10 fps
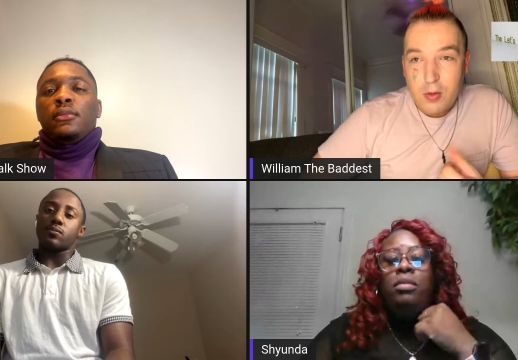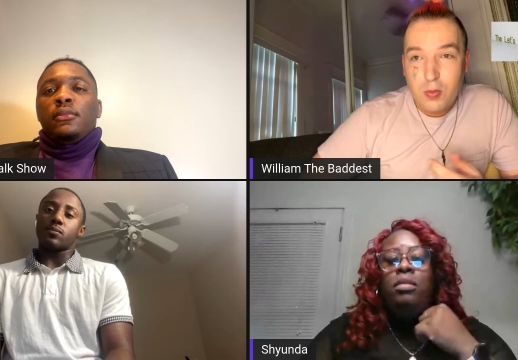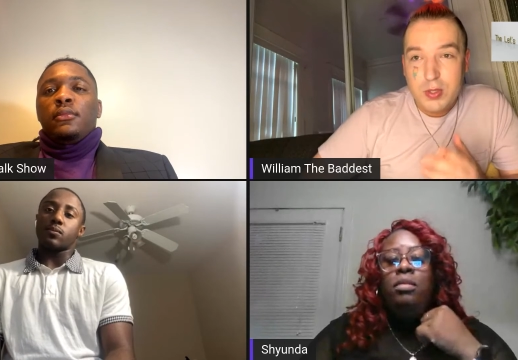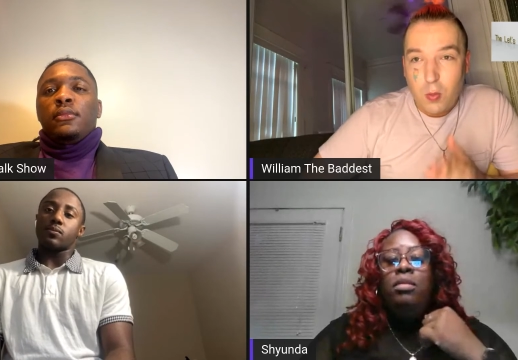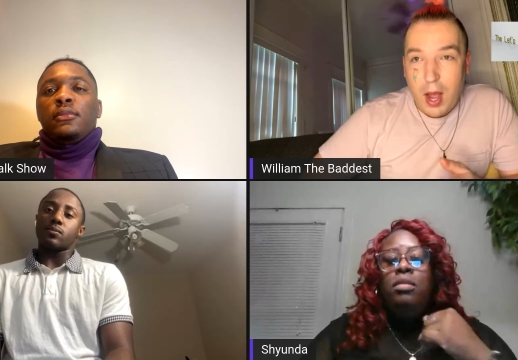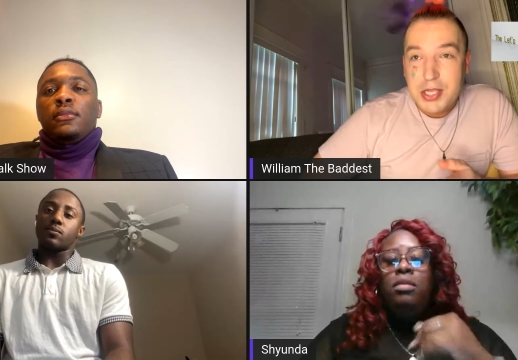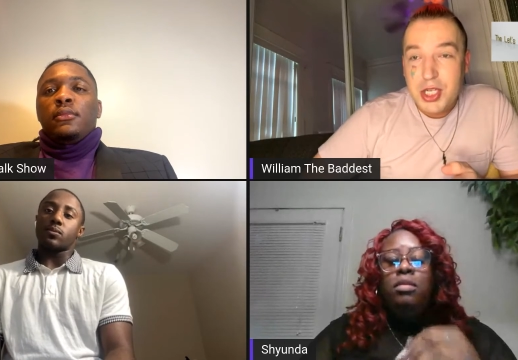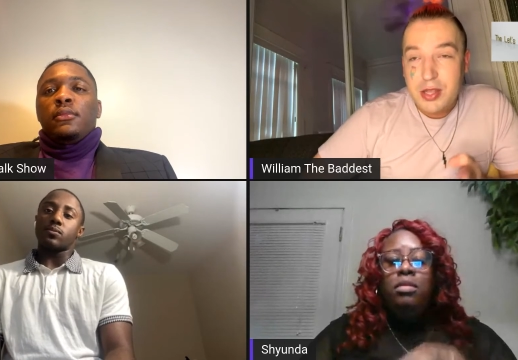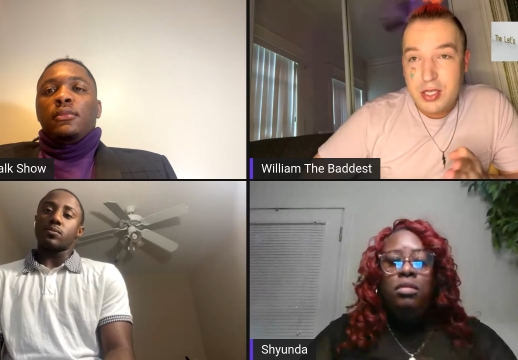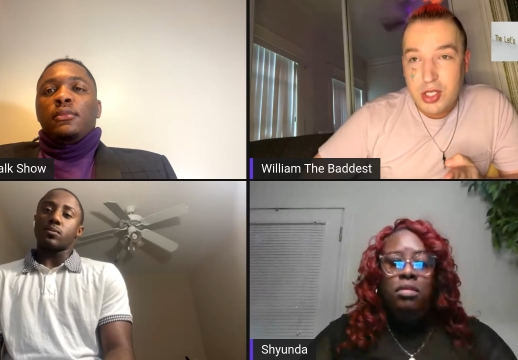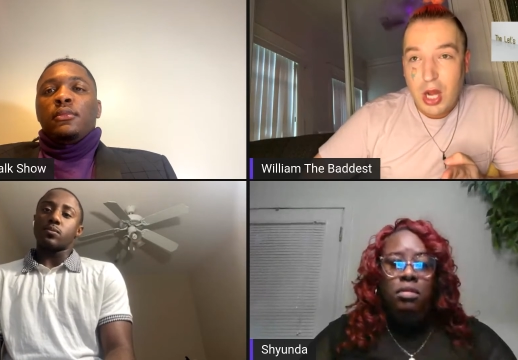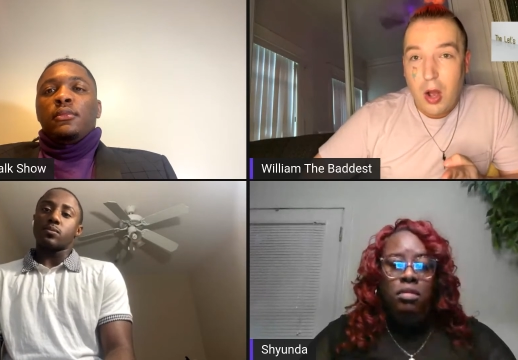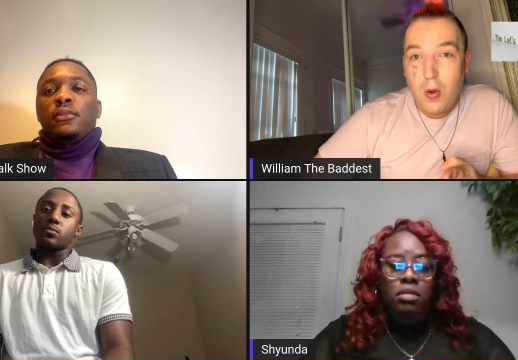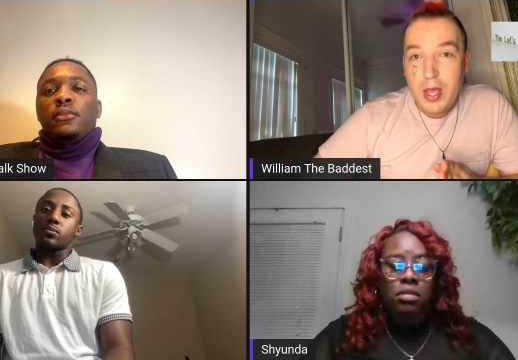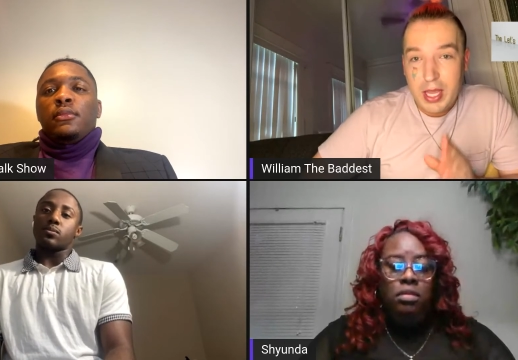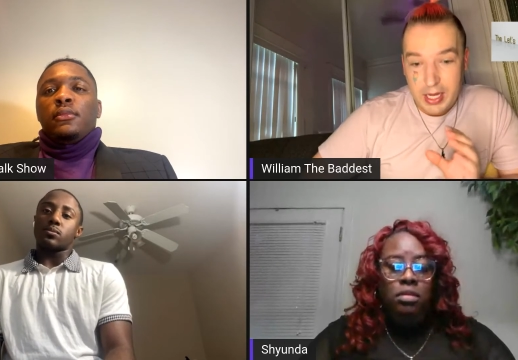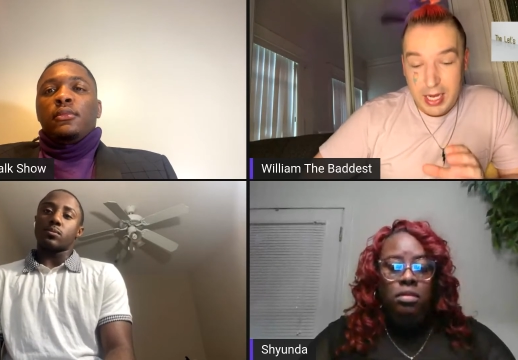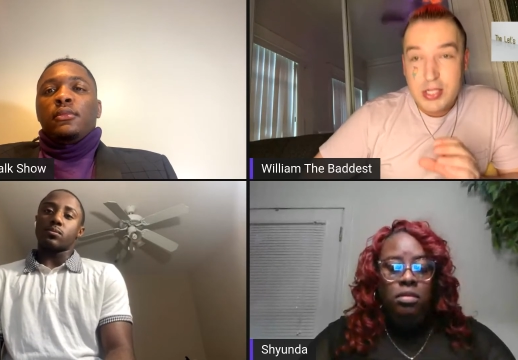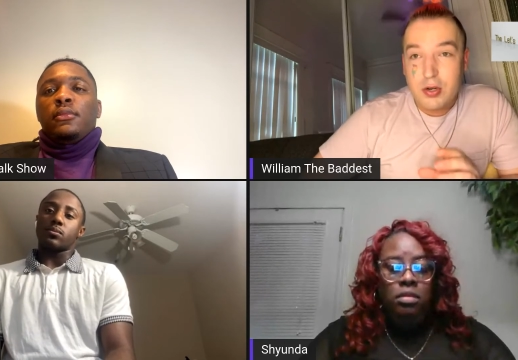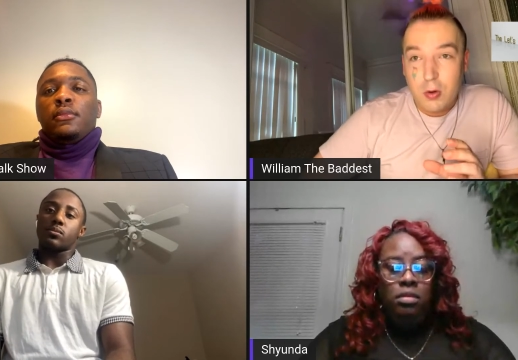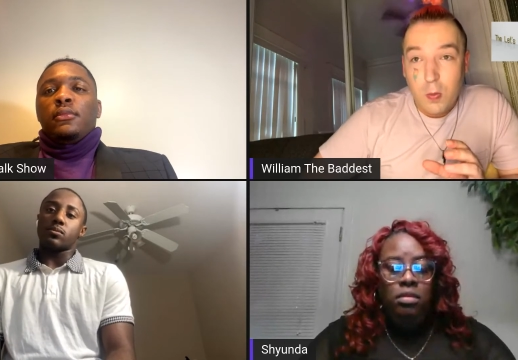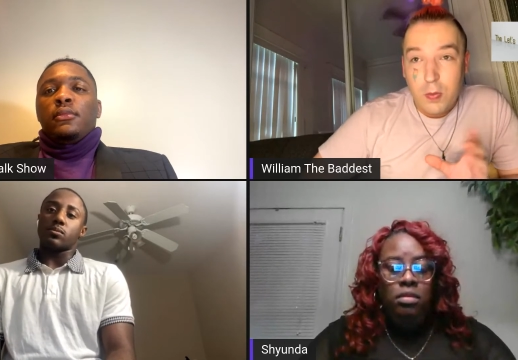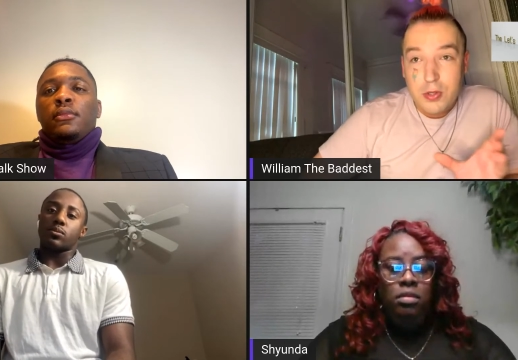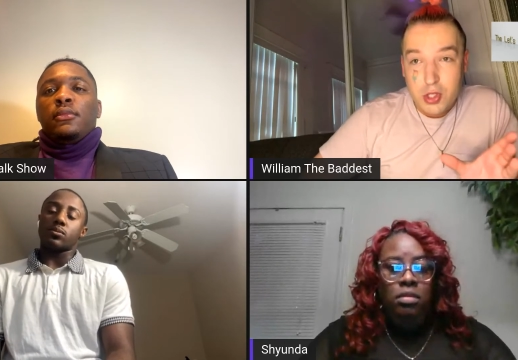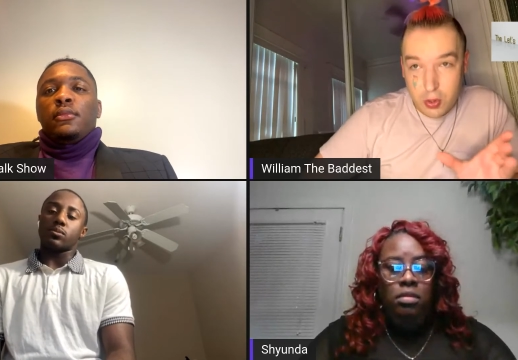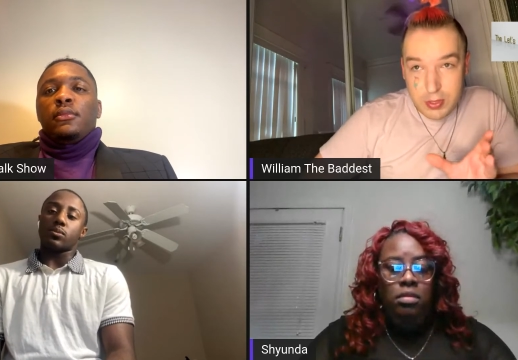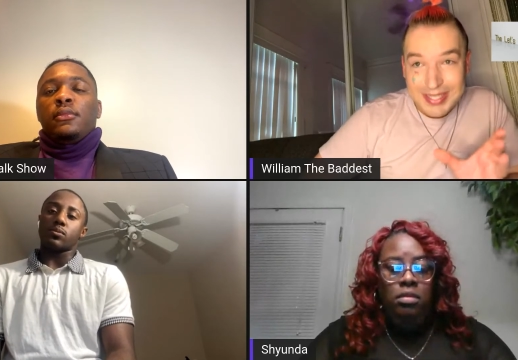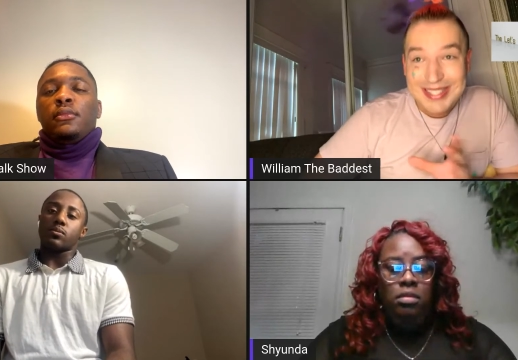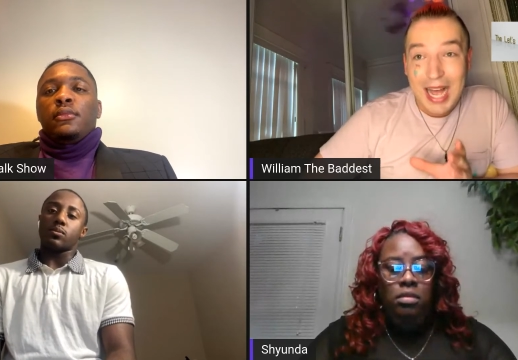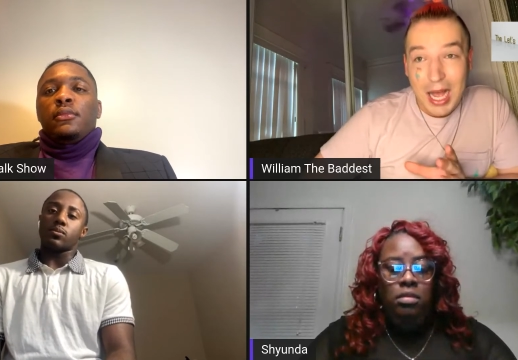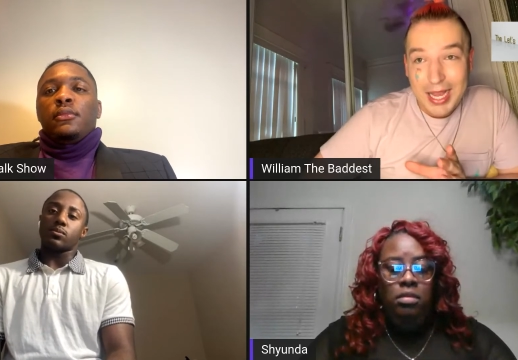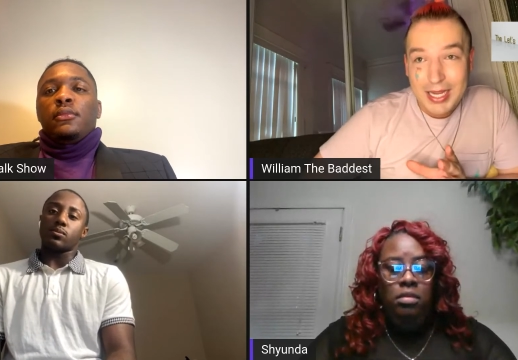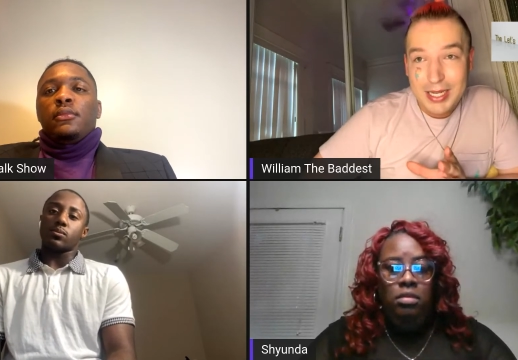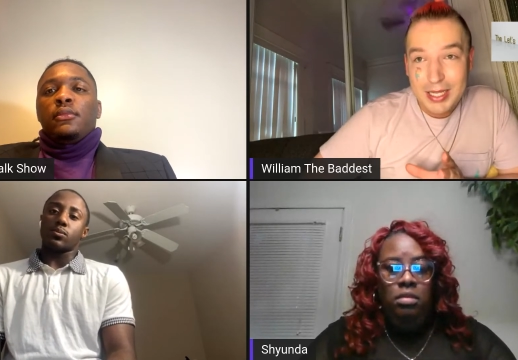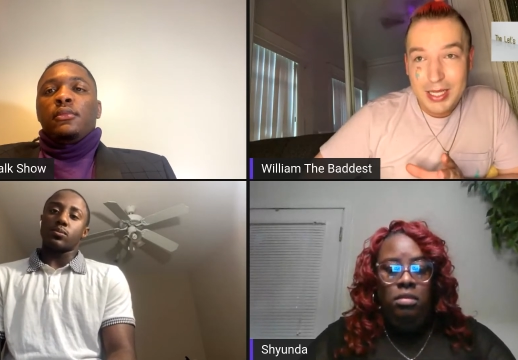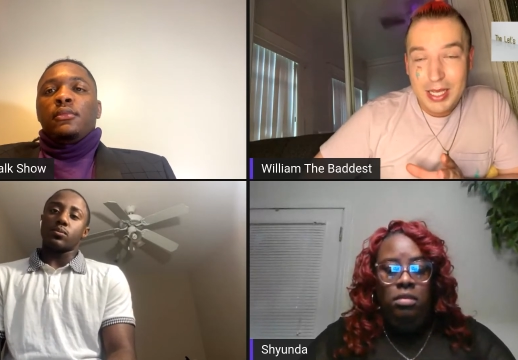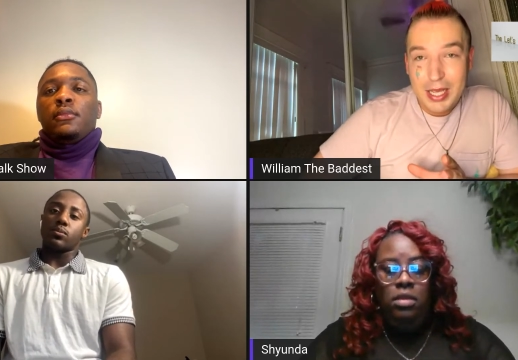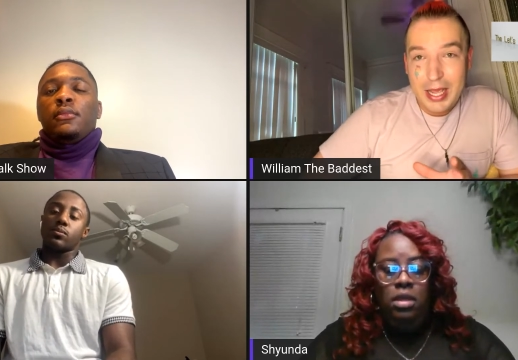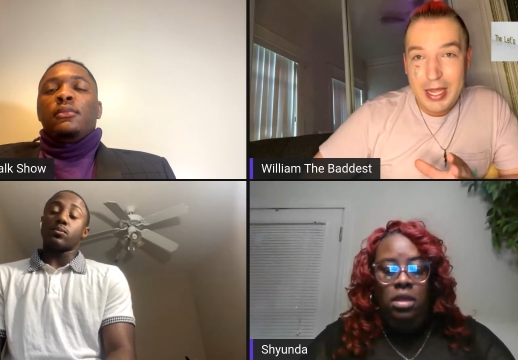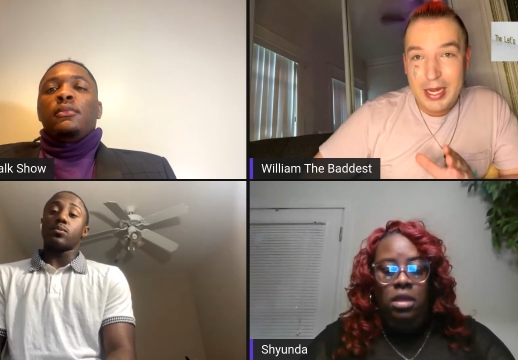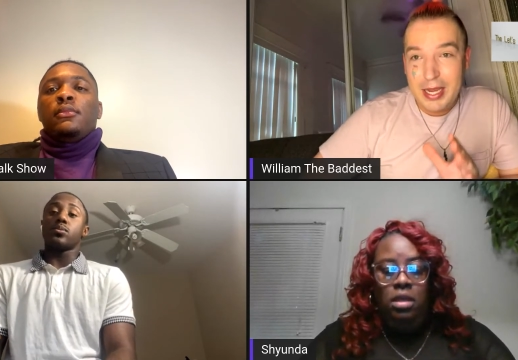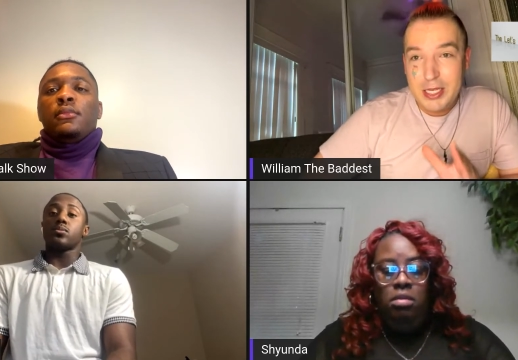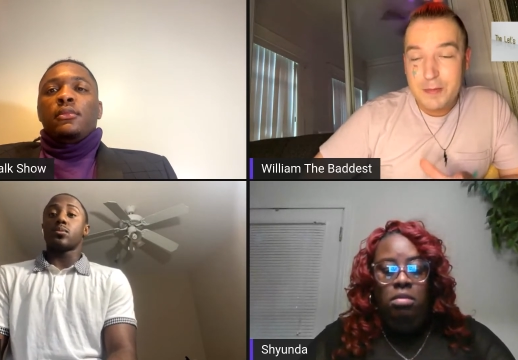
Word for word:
Speaker 1: was watching the show, and each group will choose a side, and each